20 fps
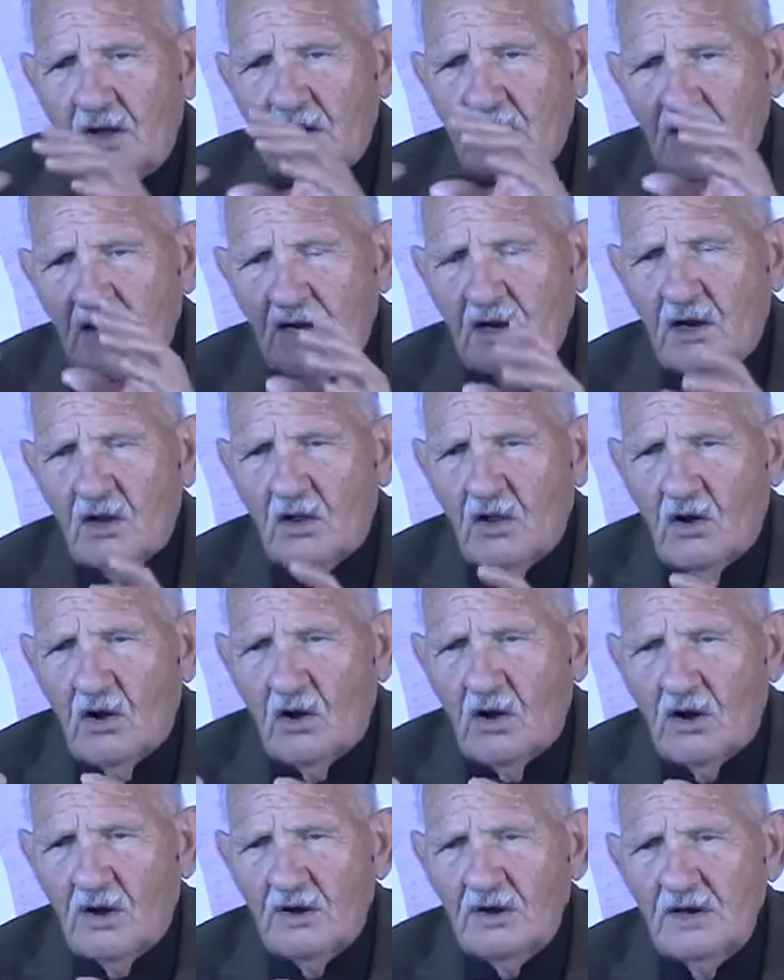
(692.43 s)
little
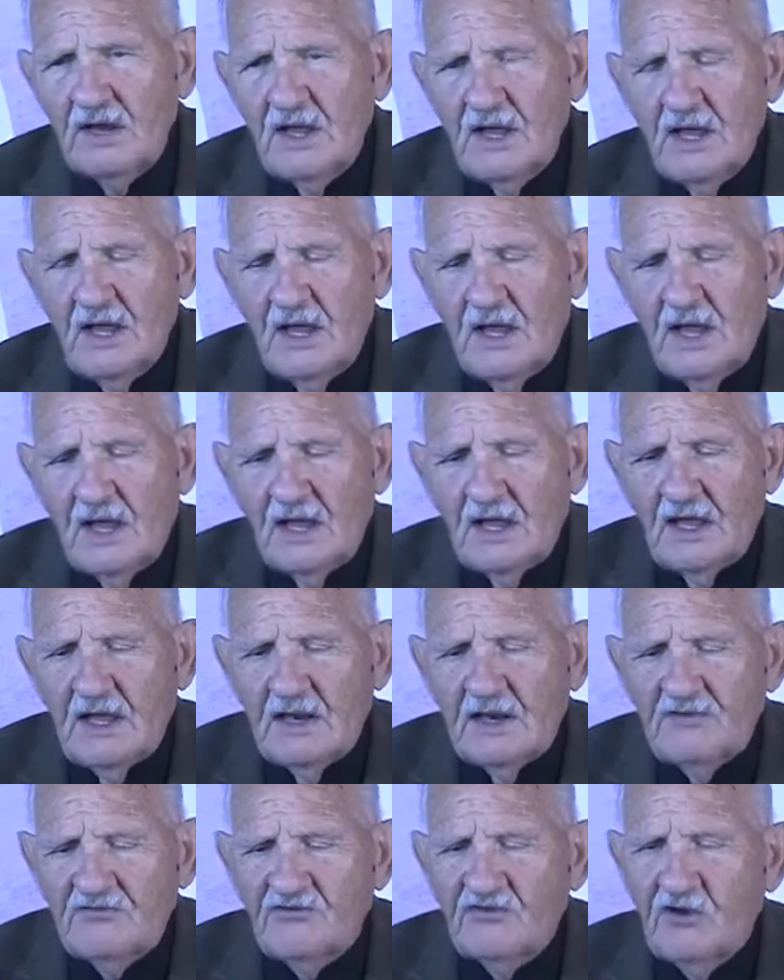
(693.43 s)
horn,
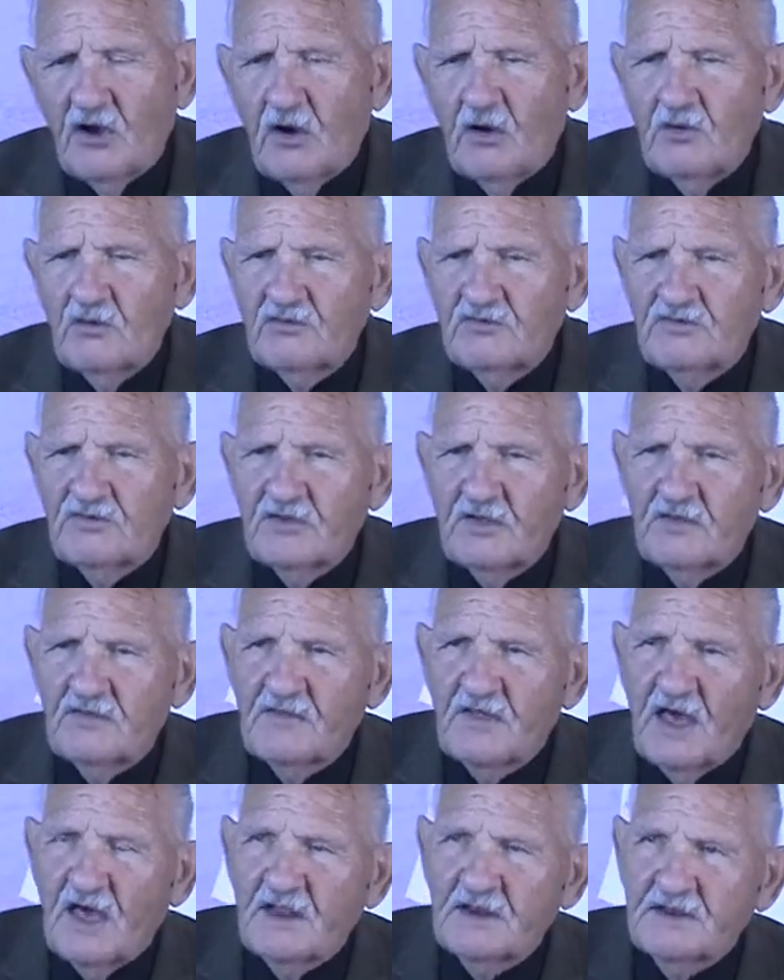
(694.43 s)
it shows
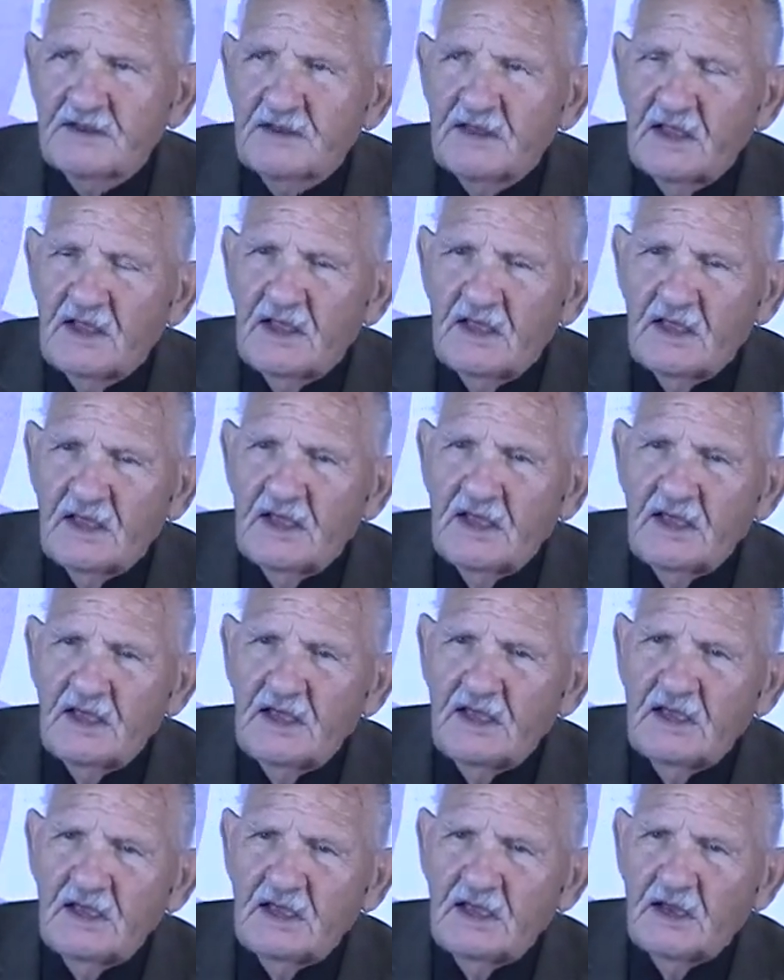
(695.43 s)
that
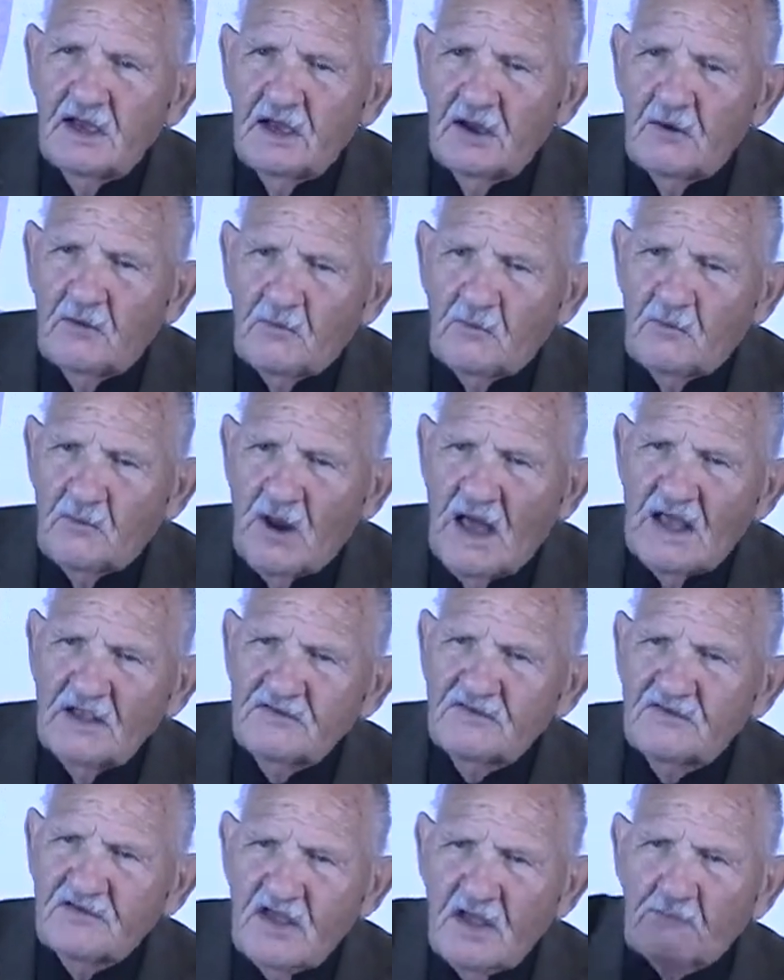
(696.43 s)
he
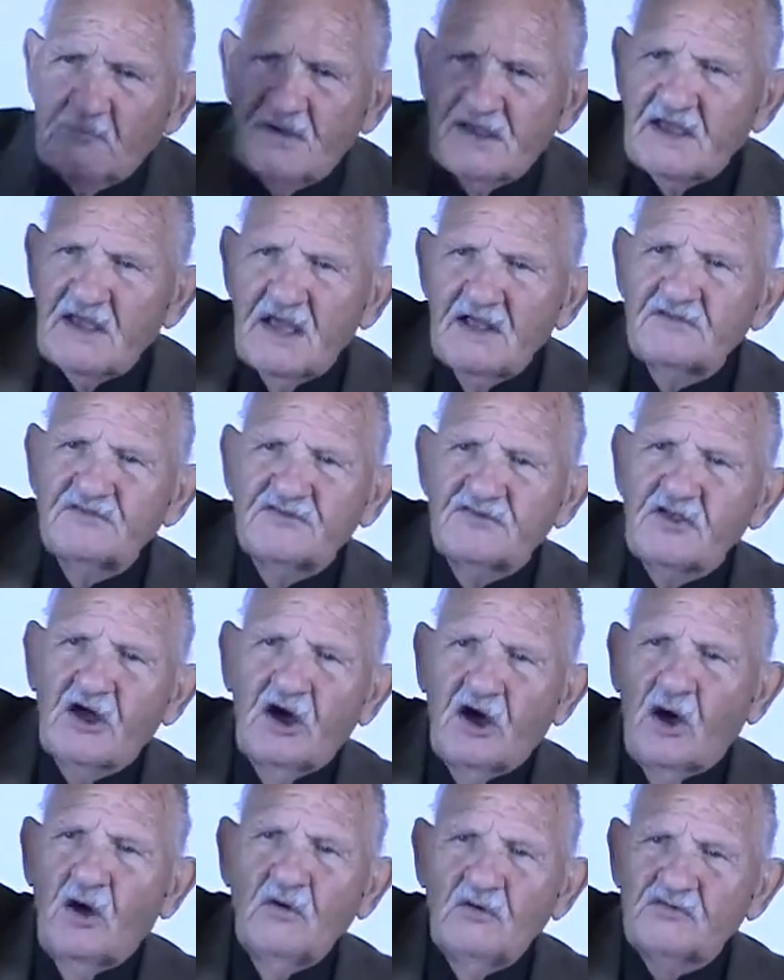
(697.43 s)
rises up against the
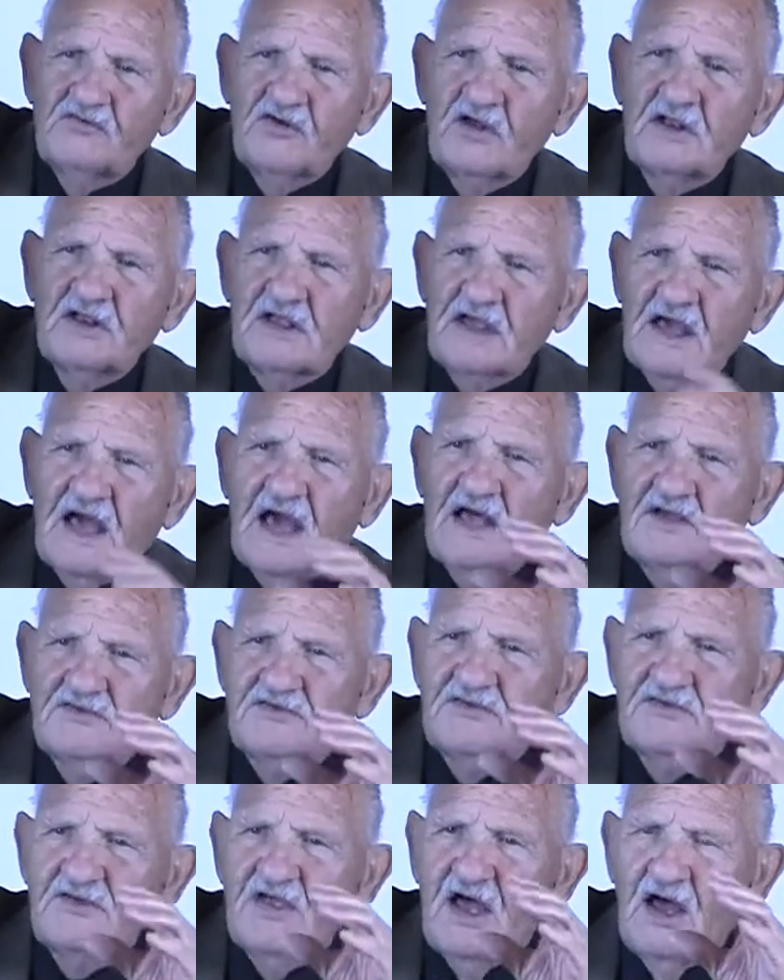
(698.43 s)
host and
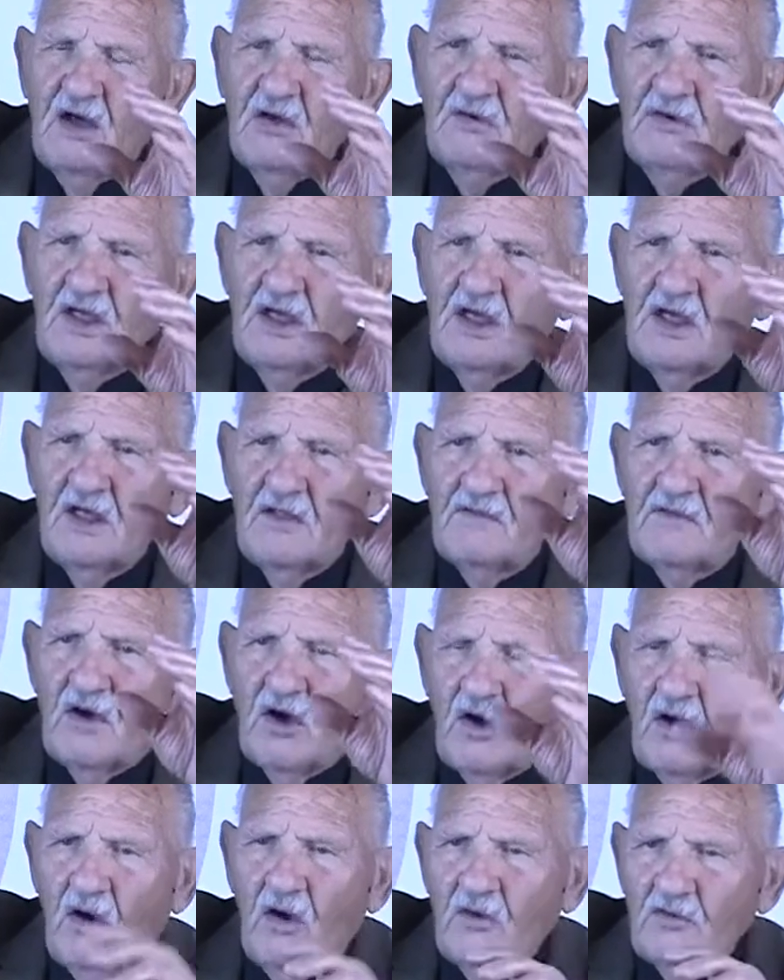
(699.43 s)
casts down
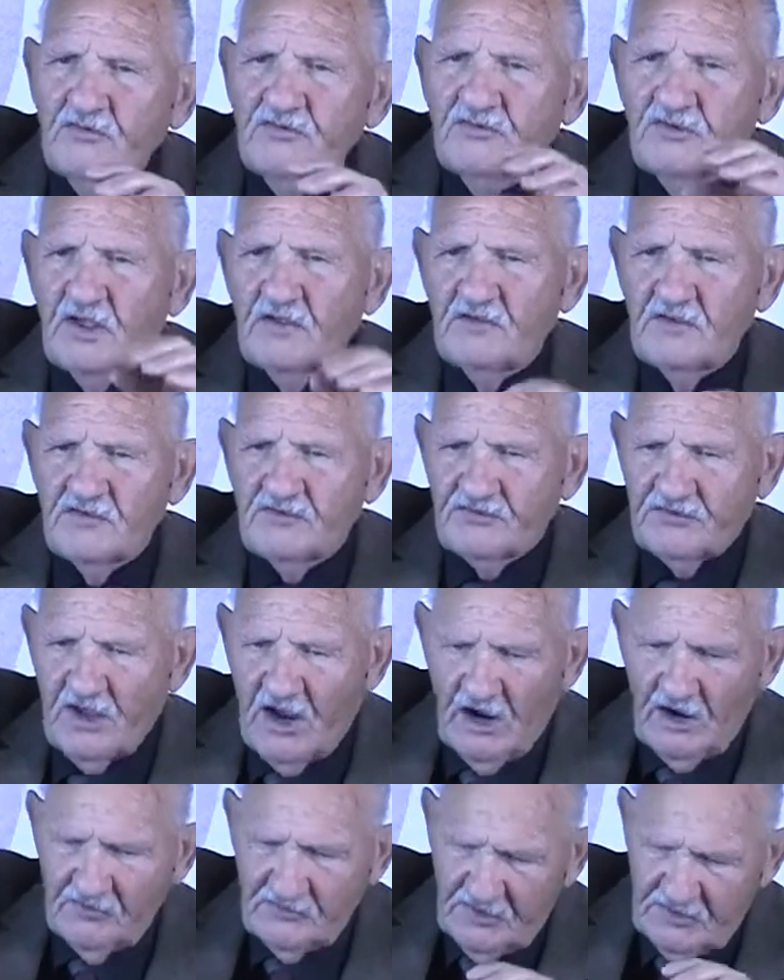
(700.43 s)
the host and the
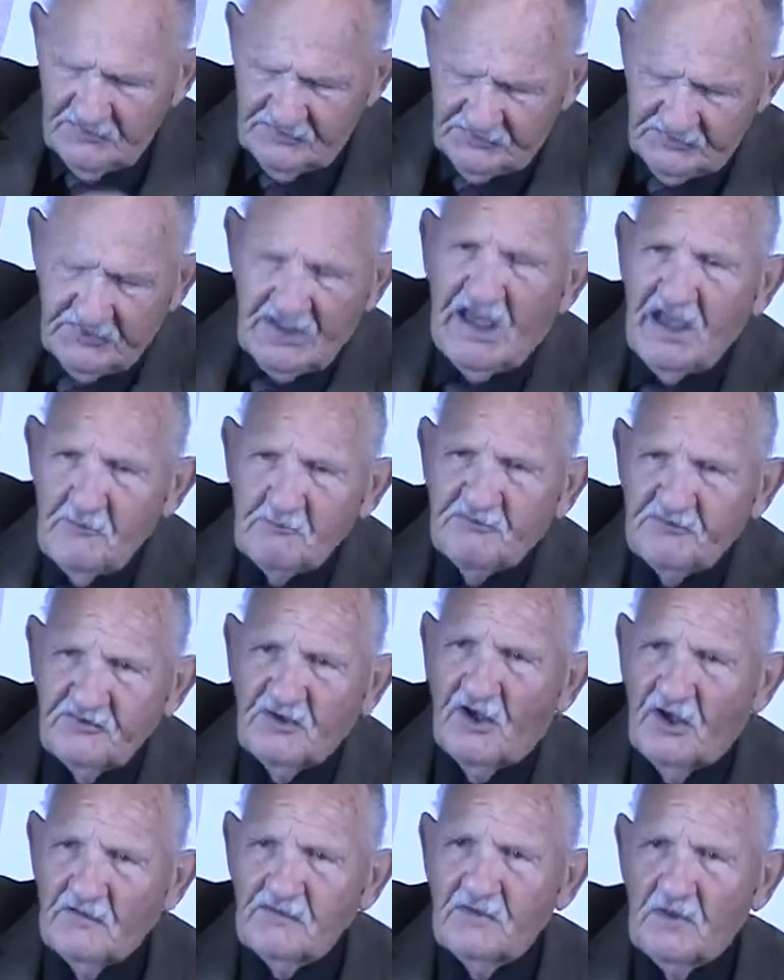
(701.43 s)
stars and stamps
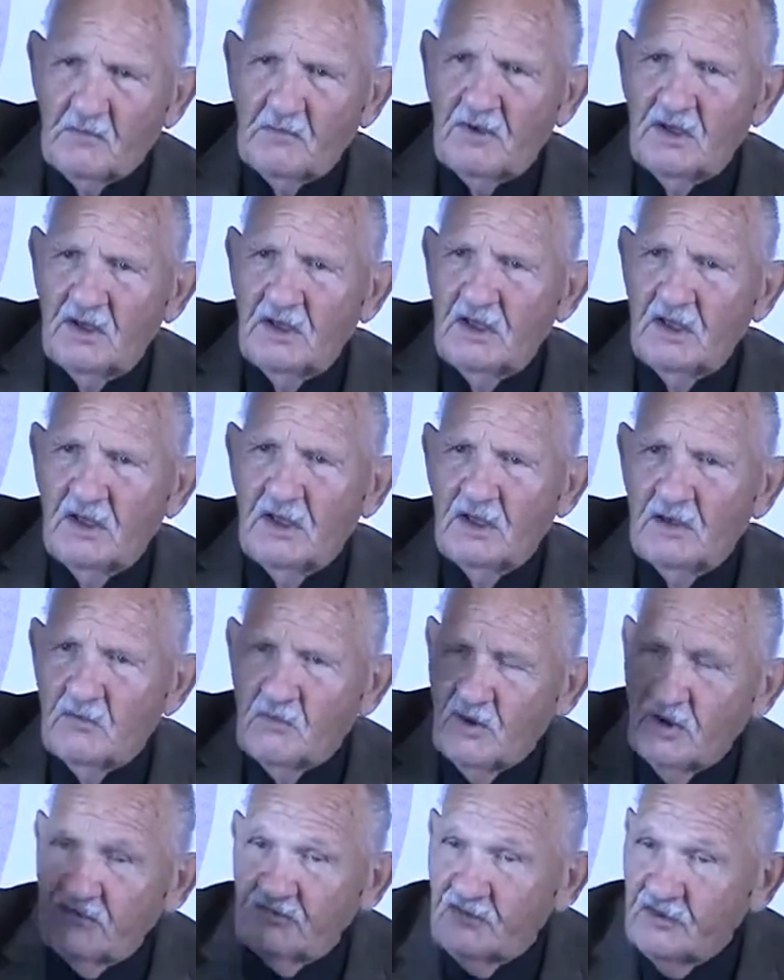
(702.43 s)
on them,
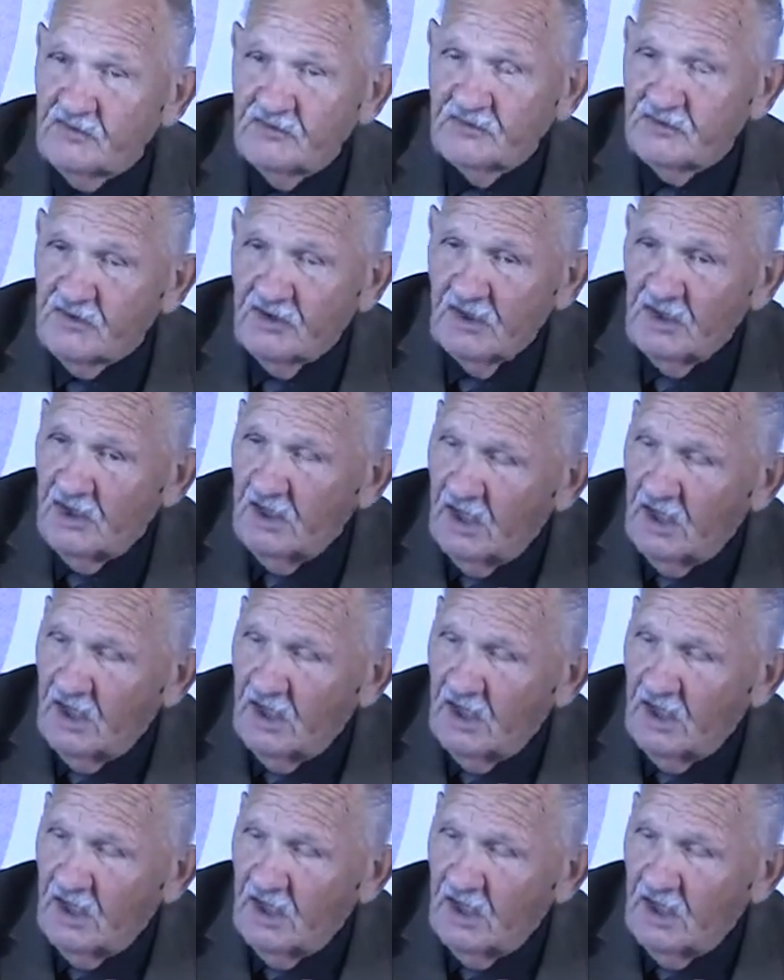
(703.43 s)
which is